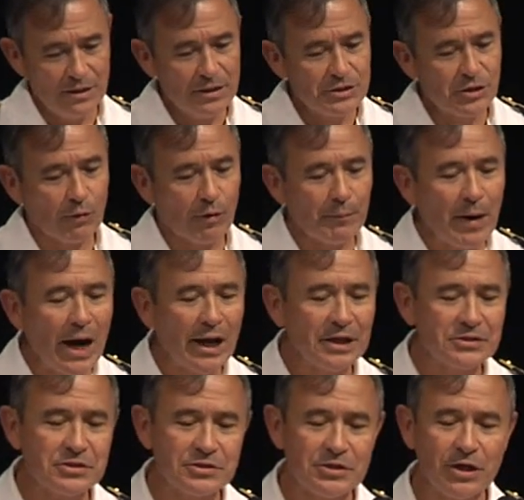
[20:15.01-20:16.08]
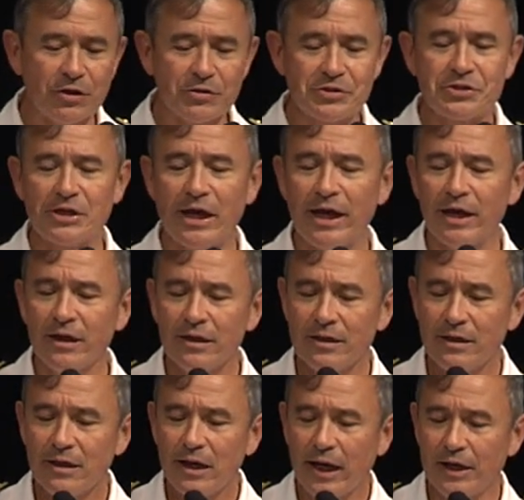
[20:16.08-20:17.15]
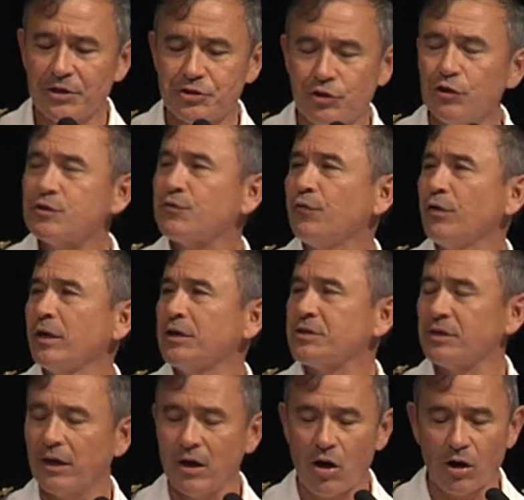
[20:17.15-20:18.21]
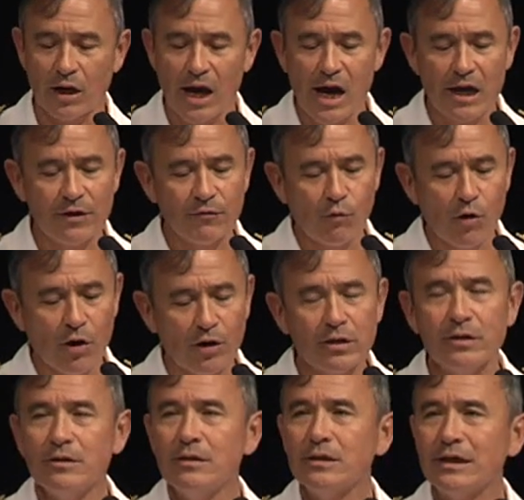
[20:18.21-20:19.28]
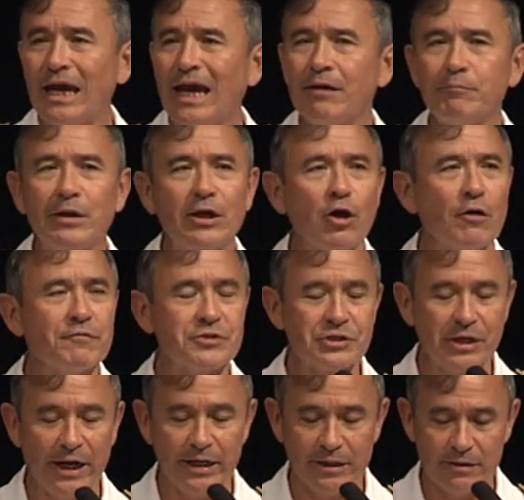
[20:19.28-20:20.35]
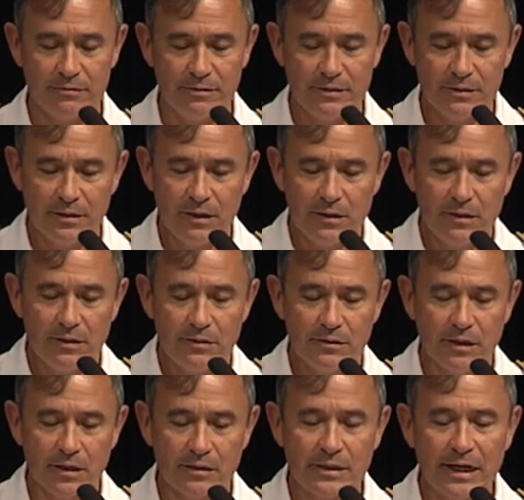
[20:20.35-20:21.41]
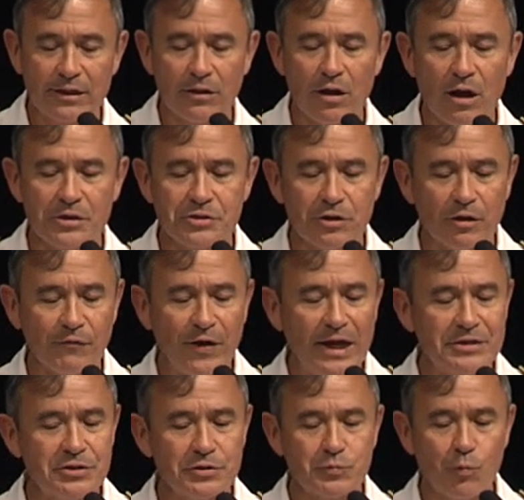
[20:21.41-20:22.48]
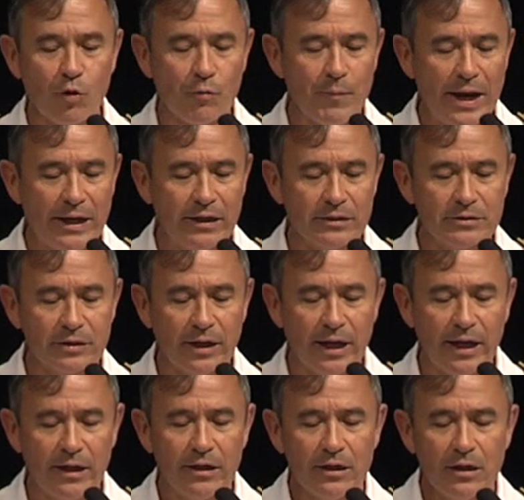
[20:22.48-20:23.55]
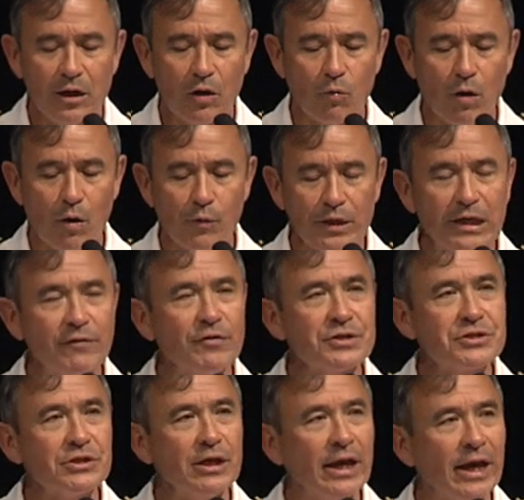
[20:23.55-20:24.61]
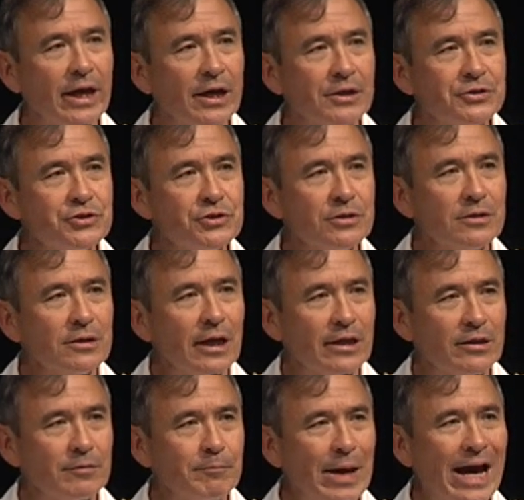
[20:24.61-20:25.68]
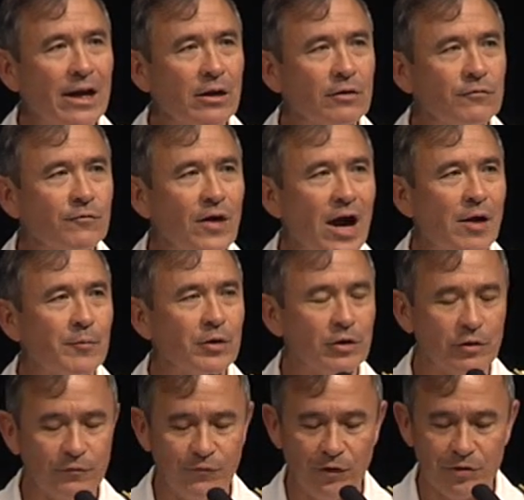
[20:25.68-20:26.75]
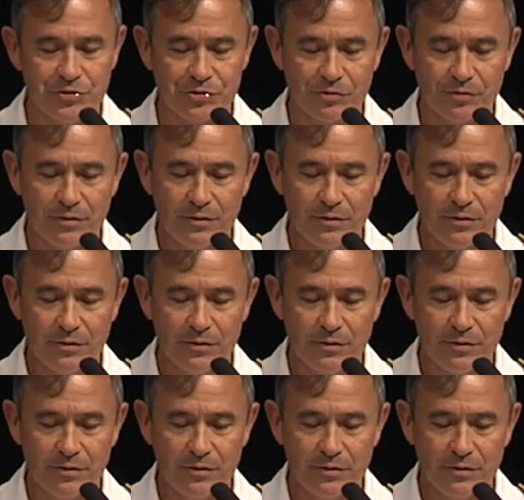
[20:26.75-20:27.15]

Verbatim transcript: So robotics is here to stay, and its usefulness in our line of work can't be overstated. The technological advances we're making today are what will give us the edge in the battle environment of the future.